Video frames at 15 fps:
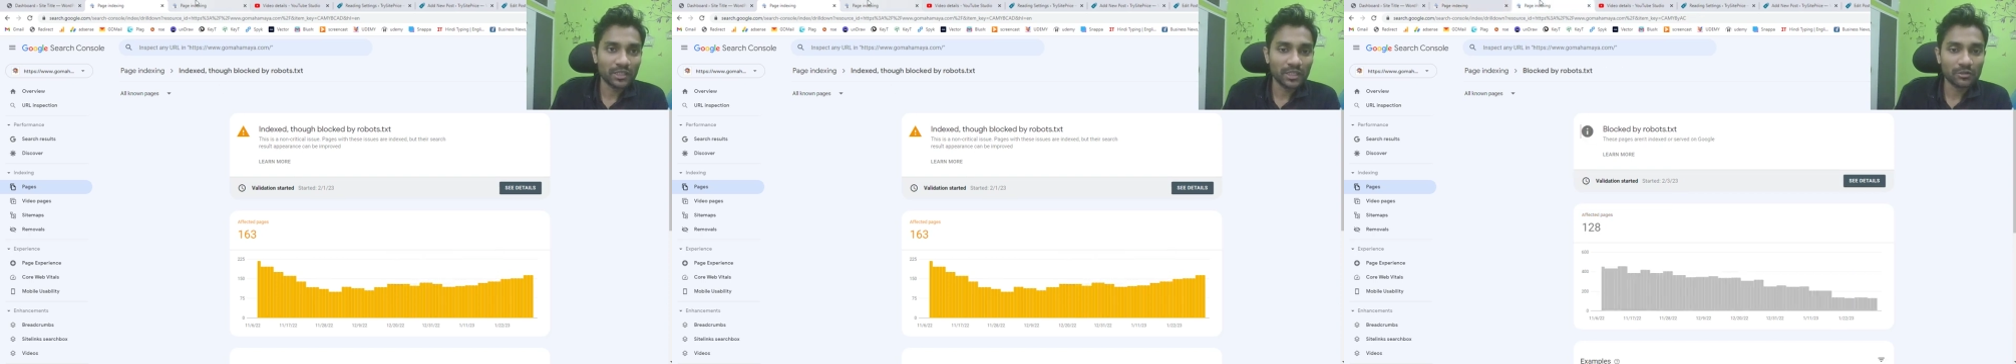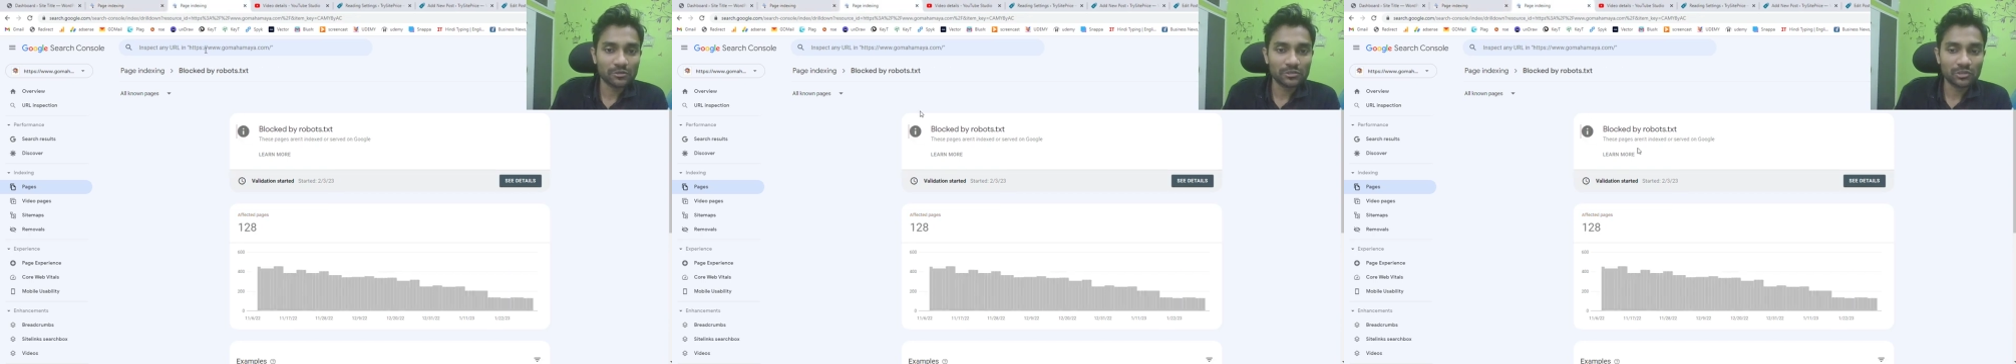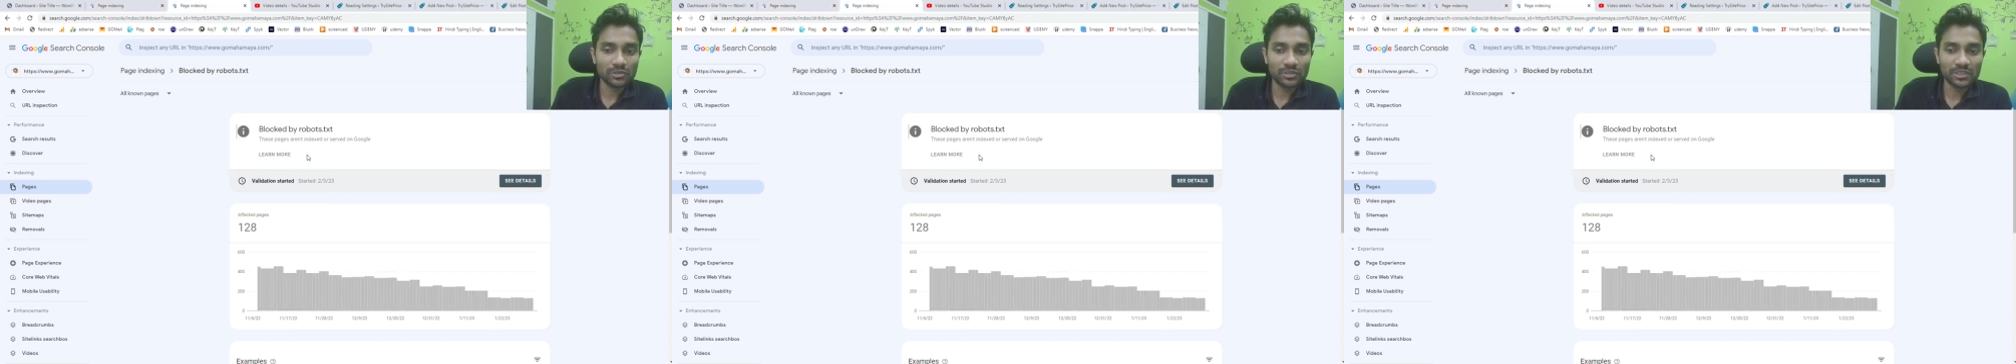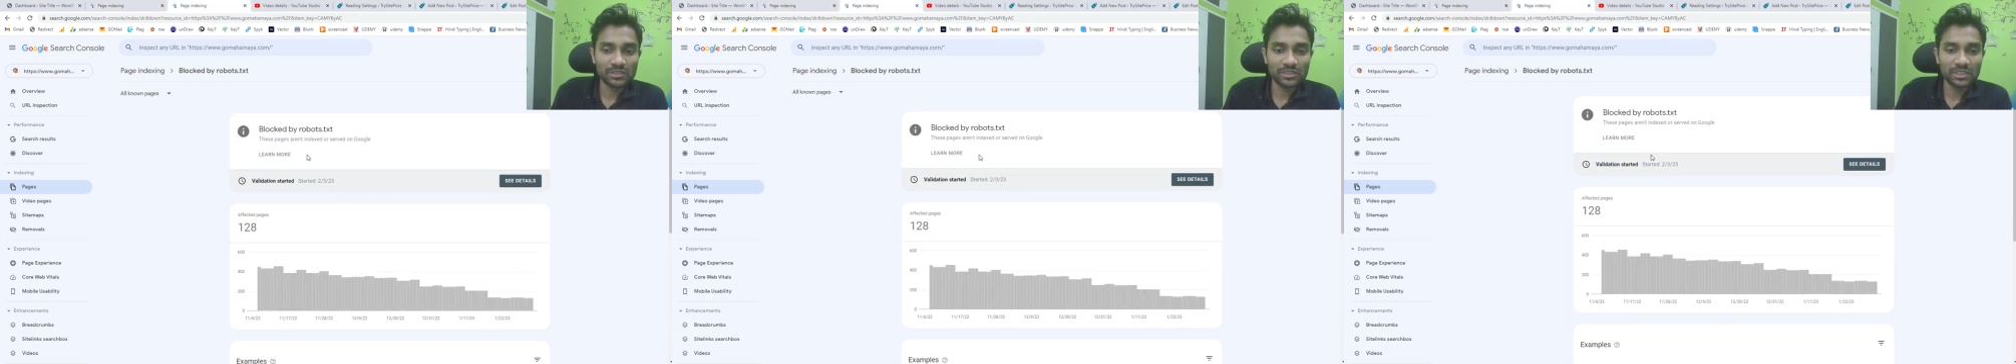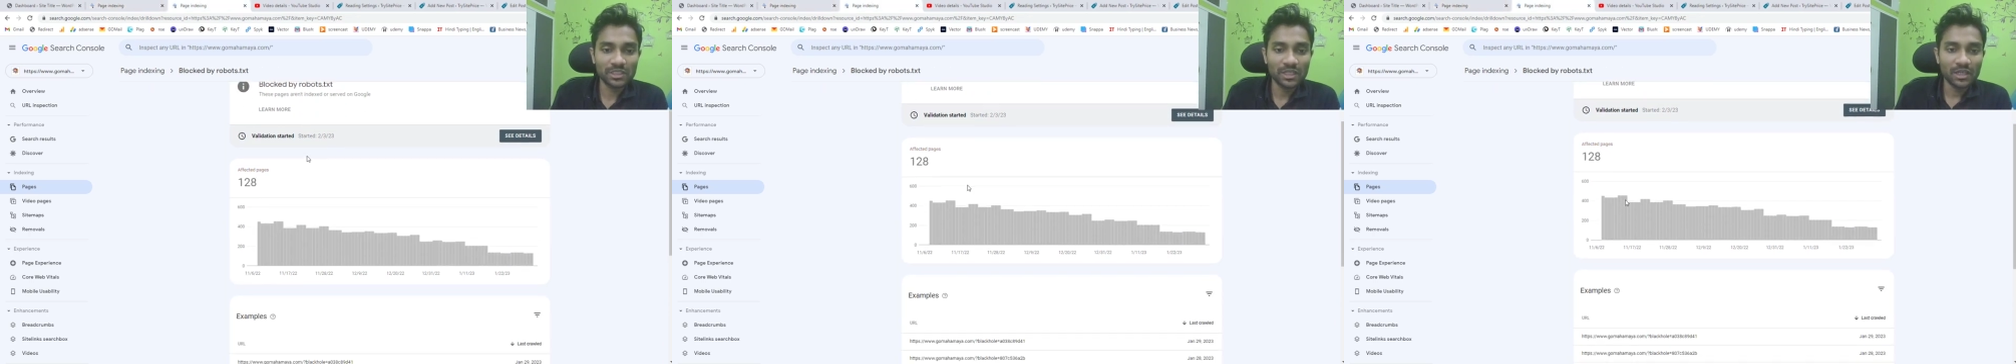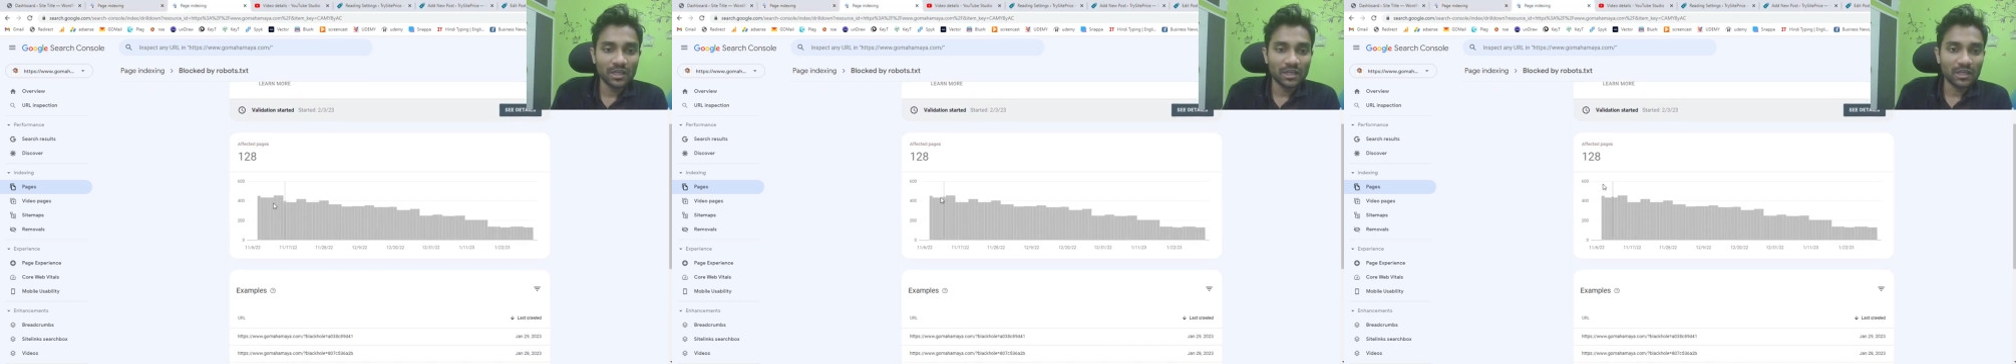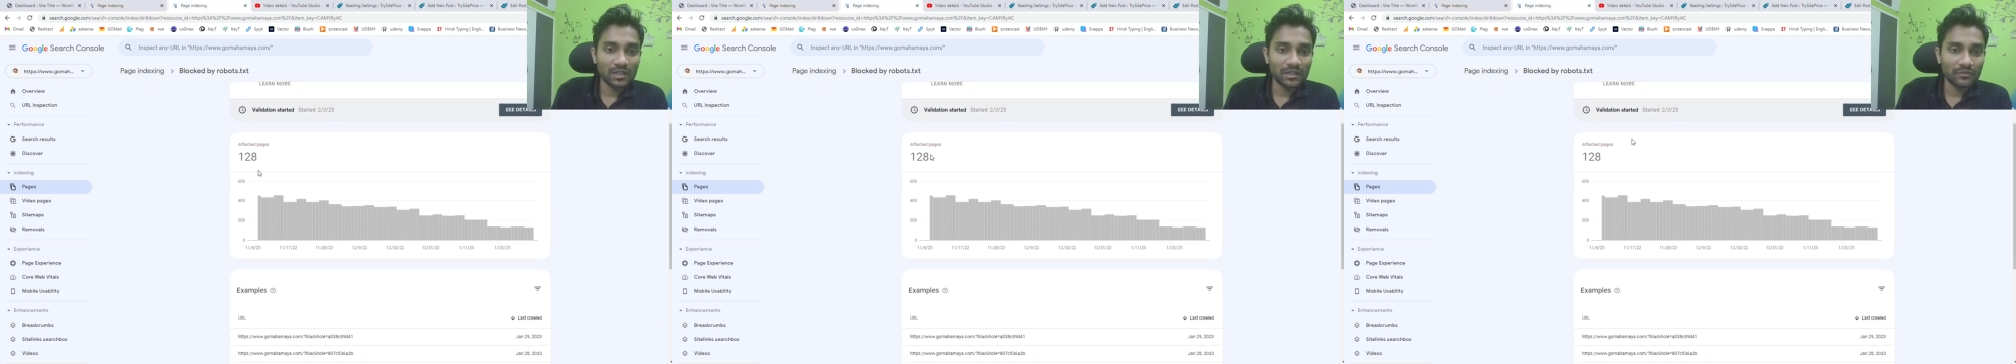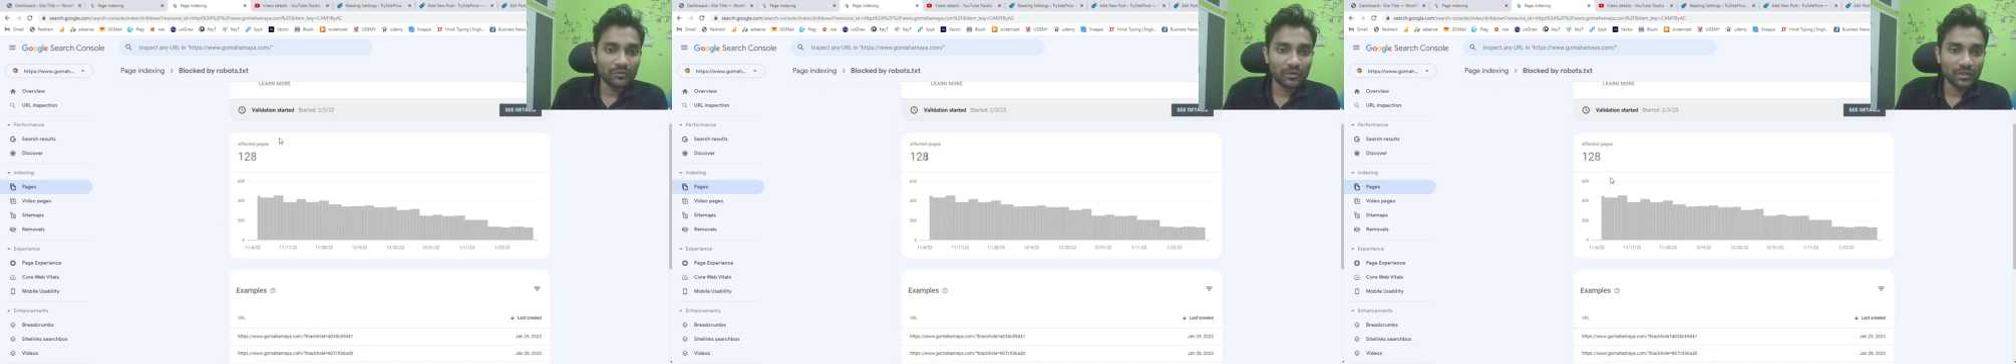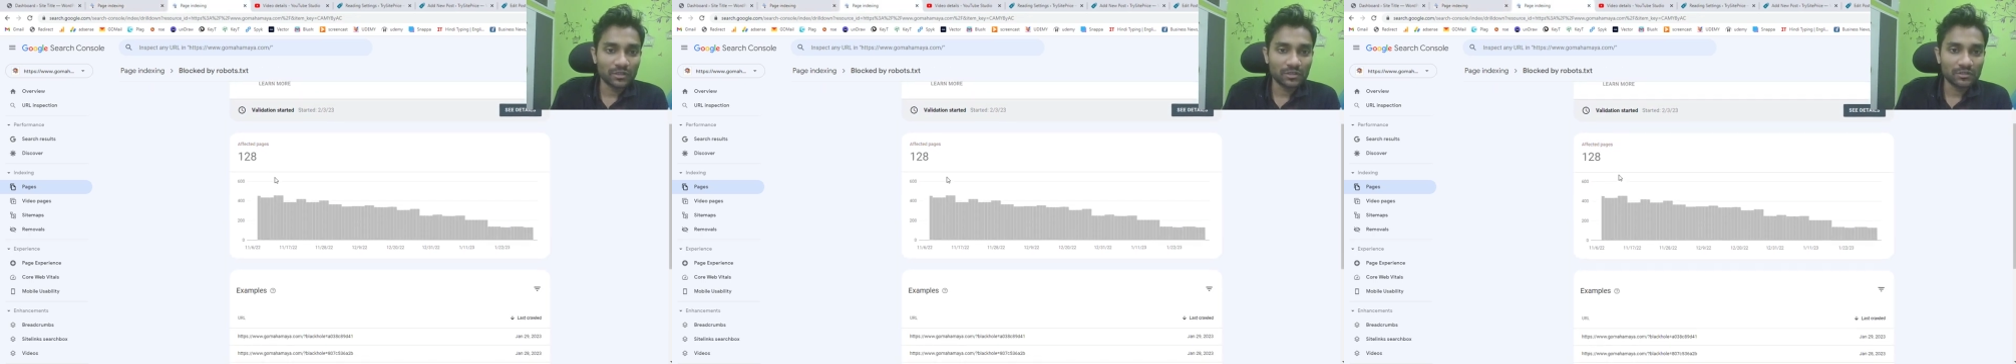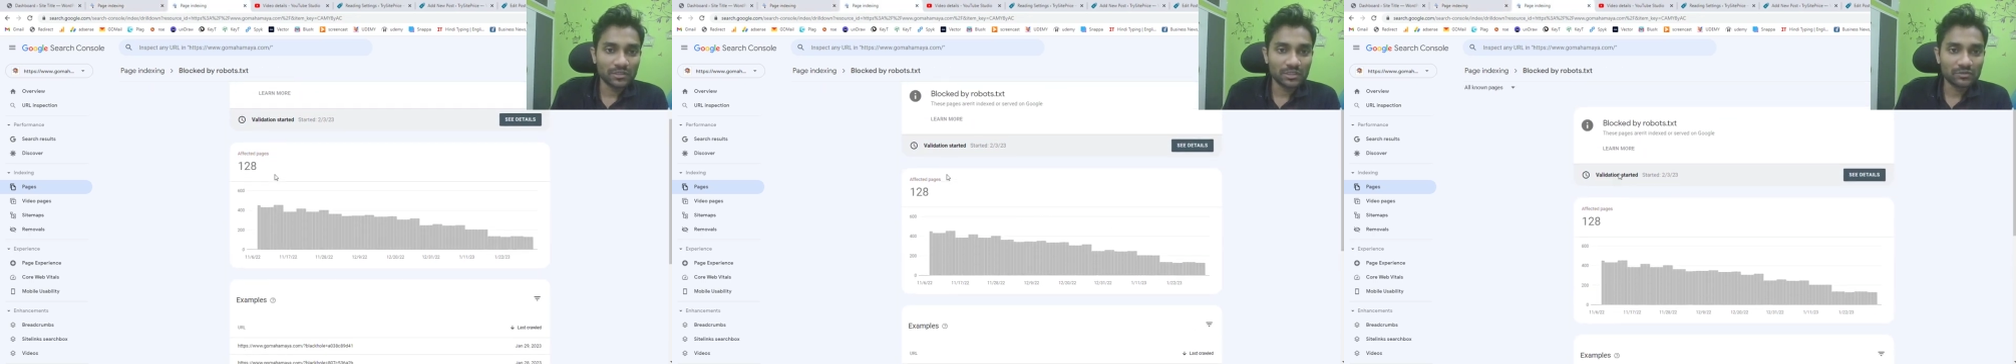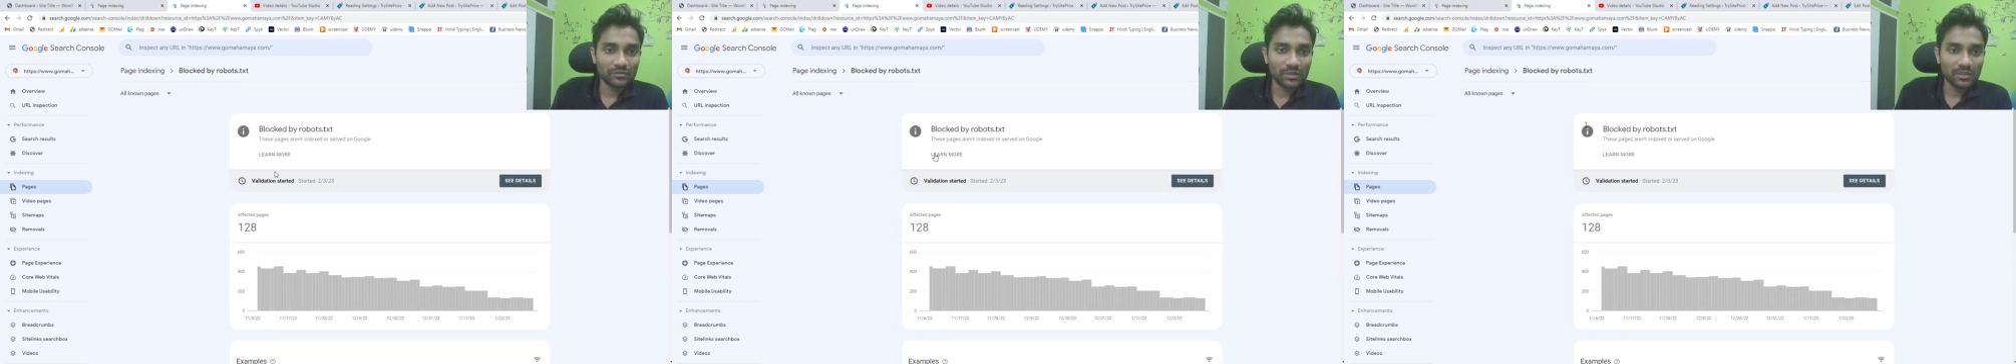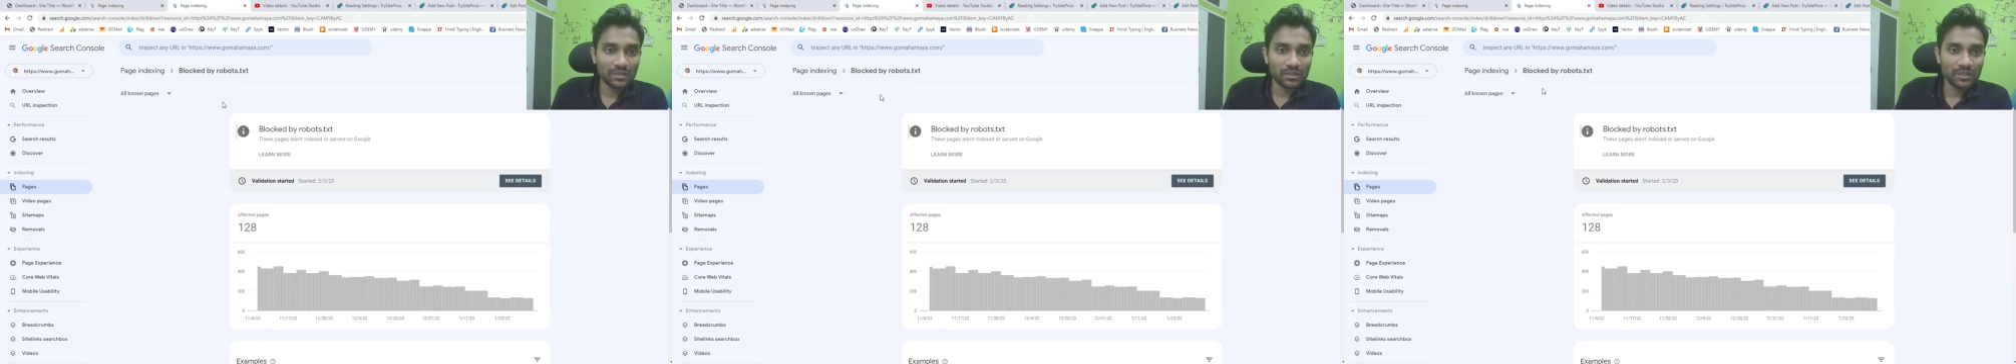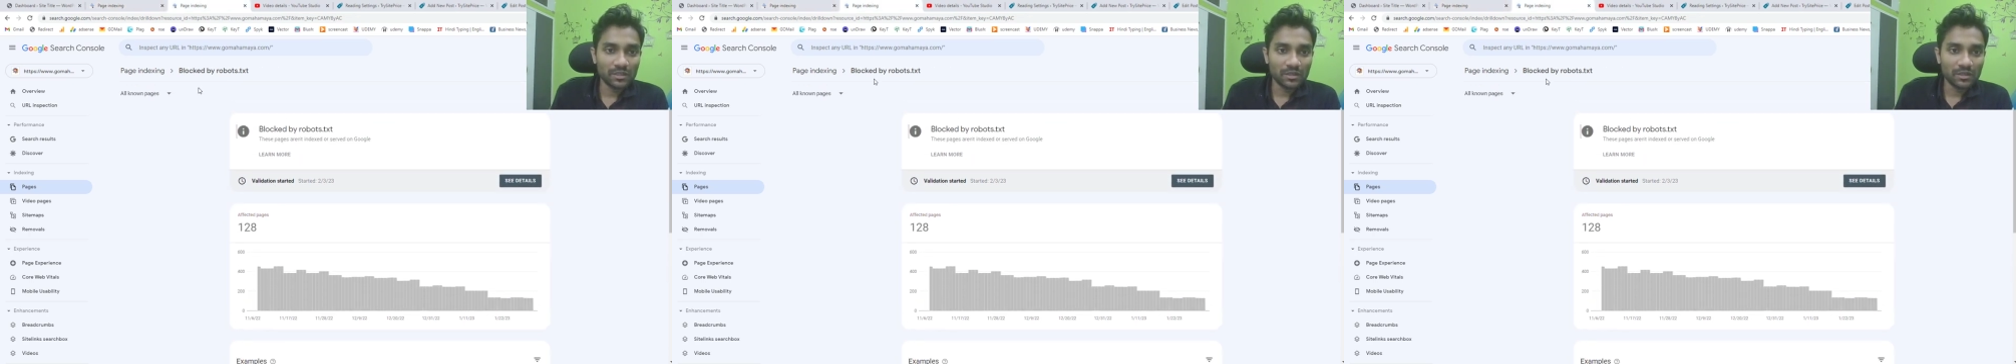Here also you can see for this one,